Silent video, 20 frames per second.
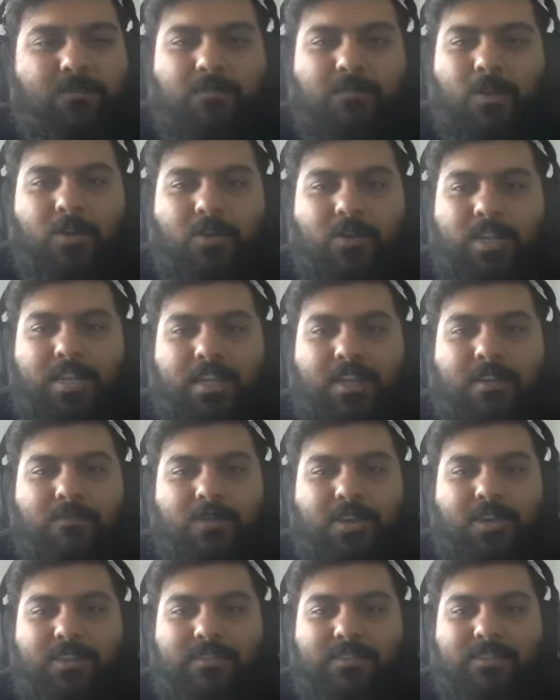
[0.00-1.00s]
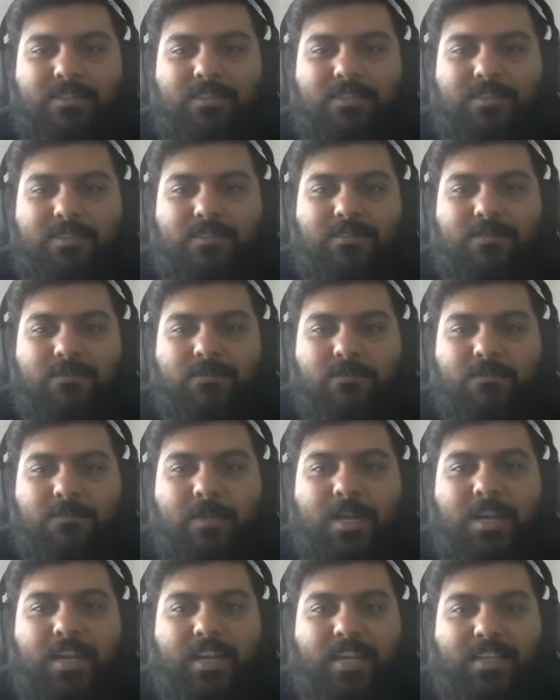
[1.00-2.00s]
only companies in the
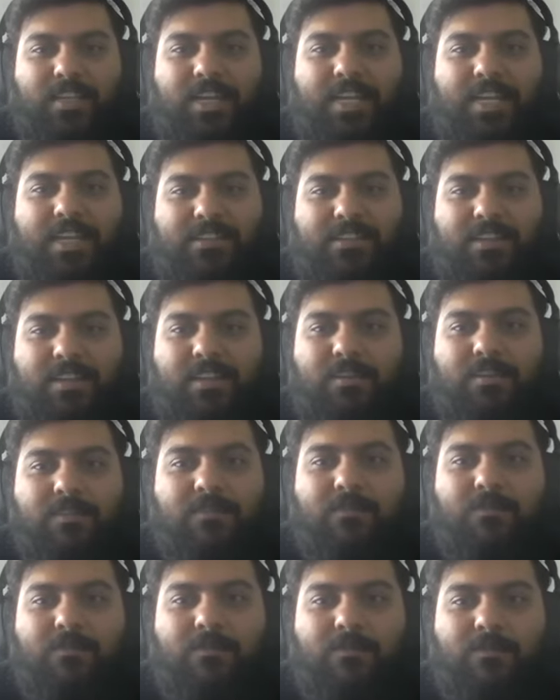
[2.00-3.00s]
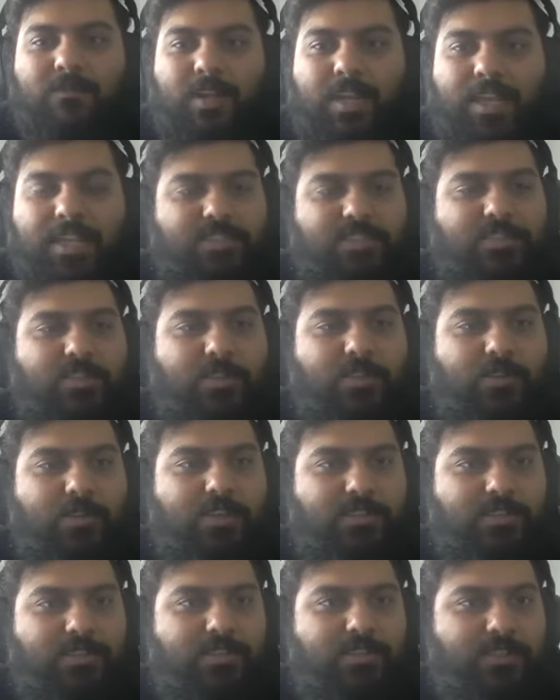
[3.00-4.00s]
market that actually let
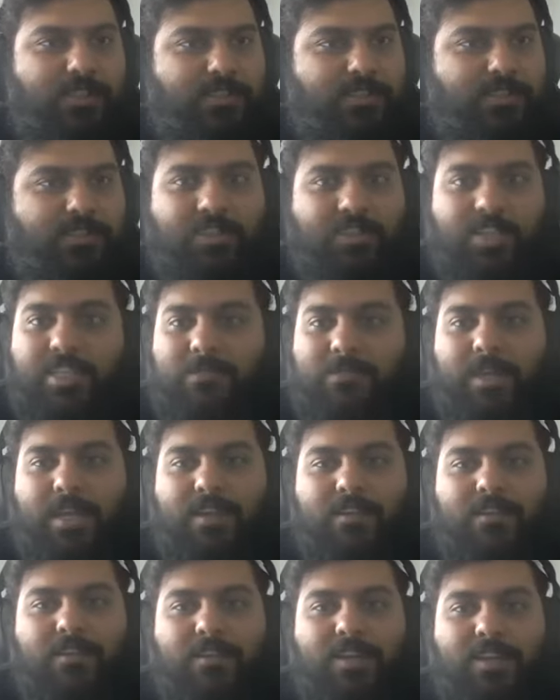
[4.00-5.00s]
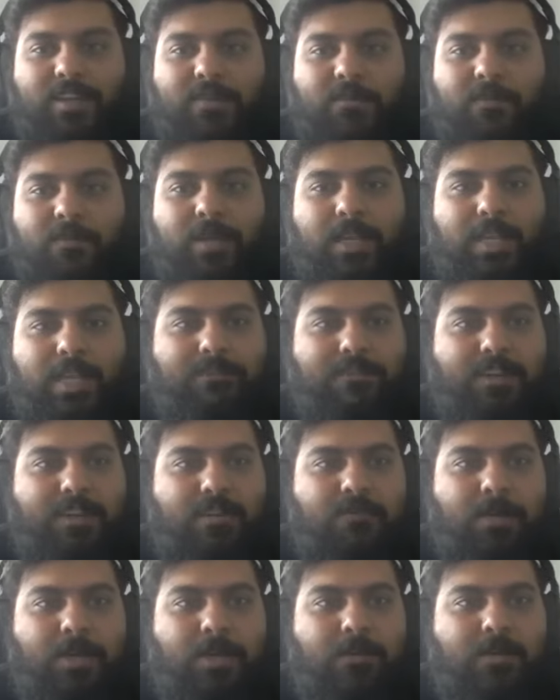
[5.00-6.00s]
students do this. So that's why I really believe in
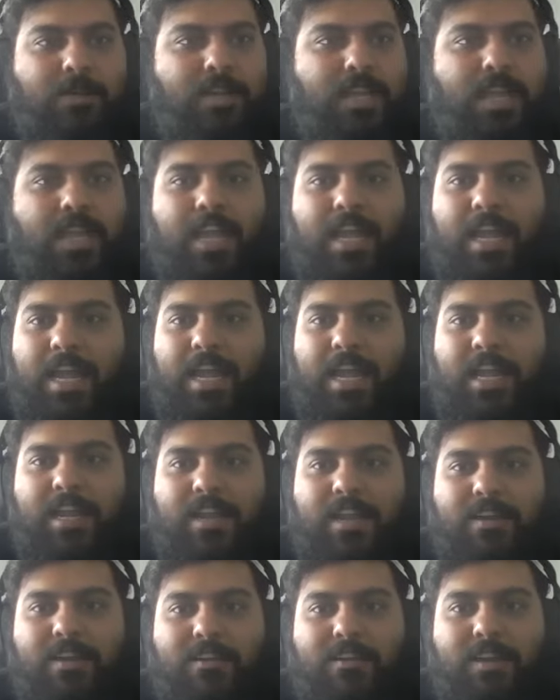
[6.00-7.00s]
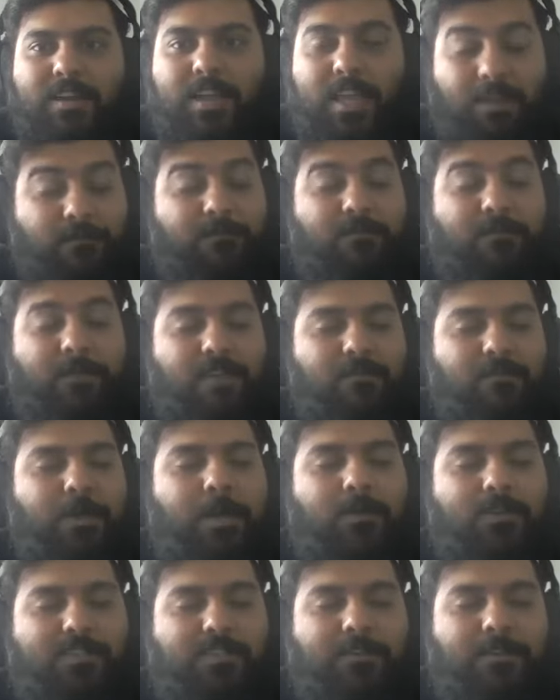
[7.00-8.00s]
Empower. And if
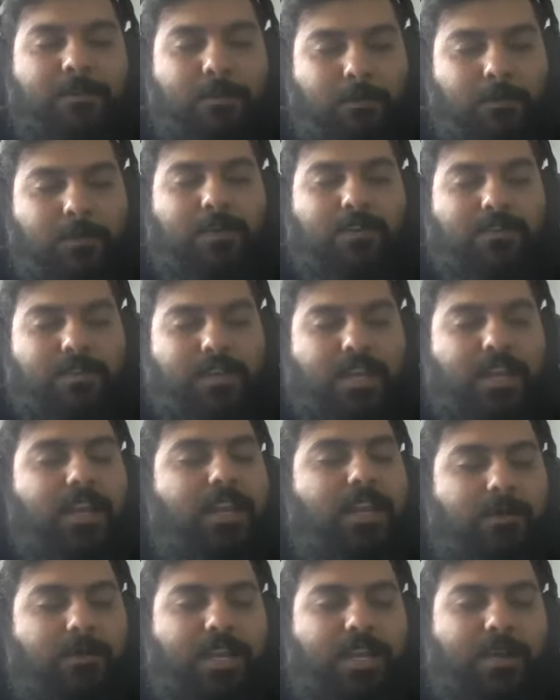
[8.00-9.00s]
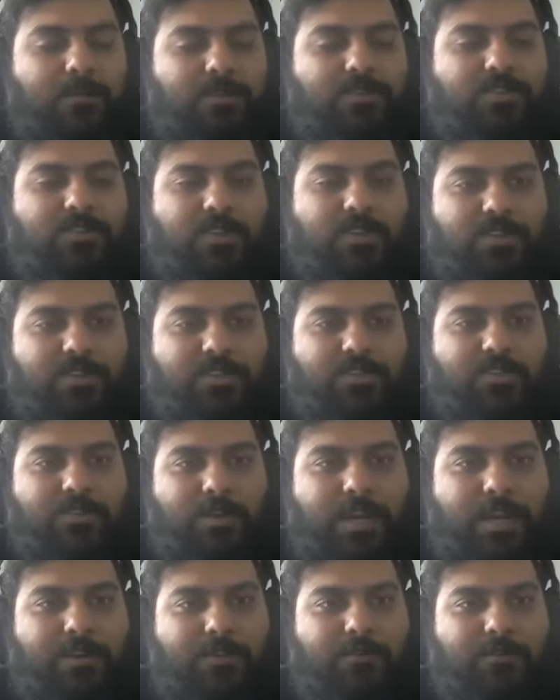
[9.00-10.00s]
Empower is available, clearly when I was going to
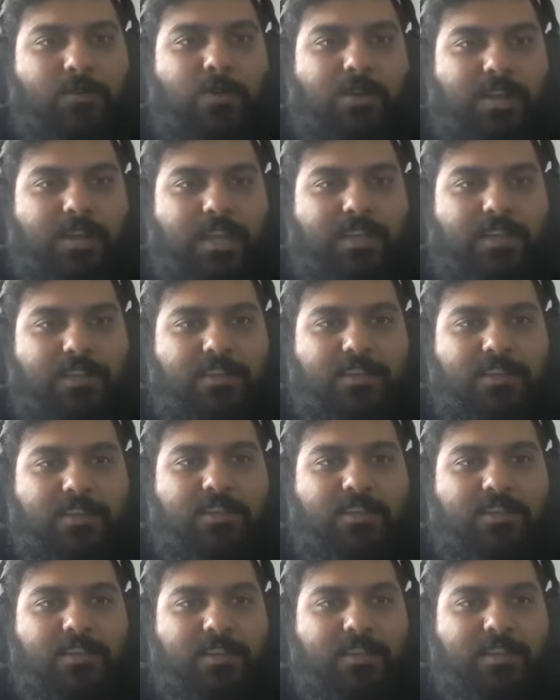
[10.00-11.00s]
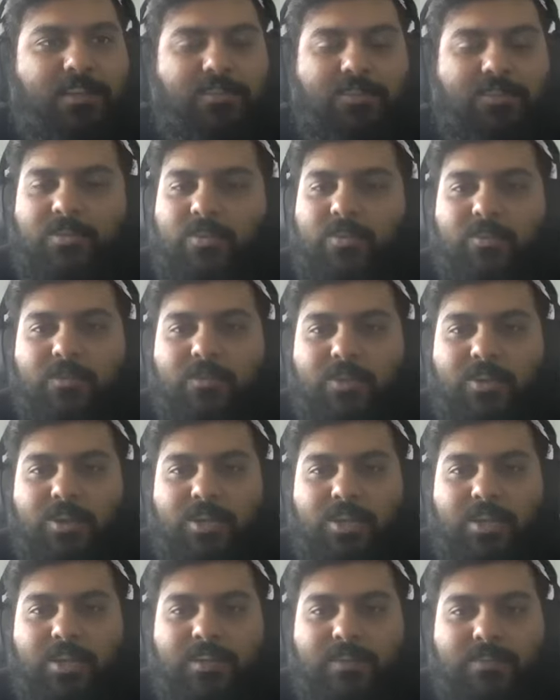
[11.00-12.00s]
school, I would have gone like a year earlier. So
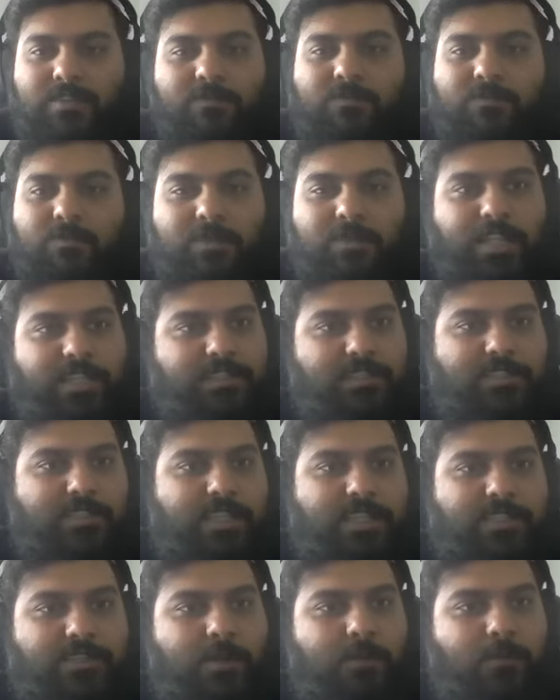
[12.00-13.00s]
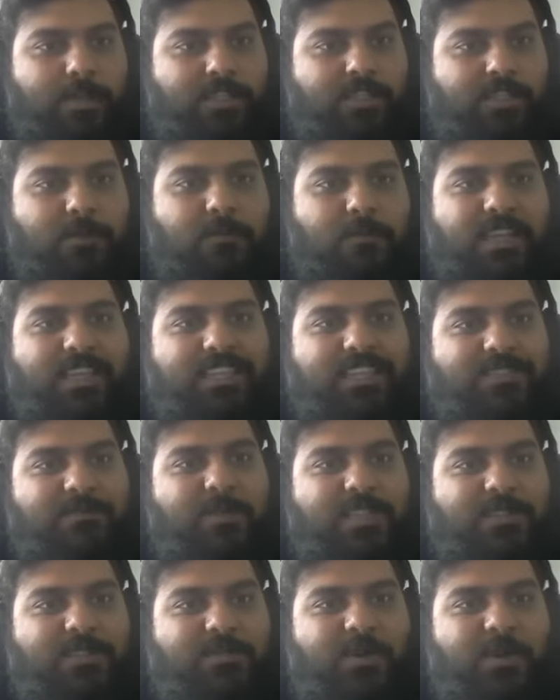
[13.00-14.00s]
that's always the biggest
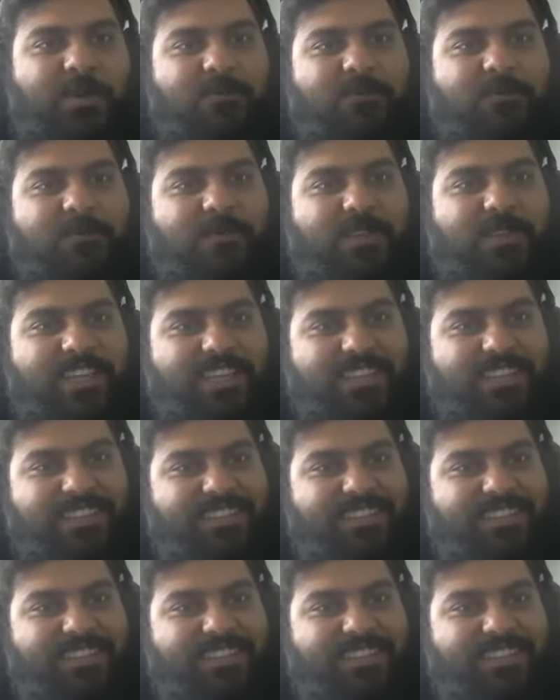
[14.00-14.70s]
plus point for me.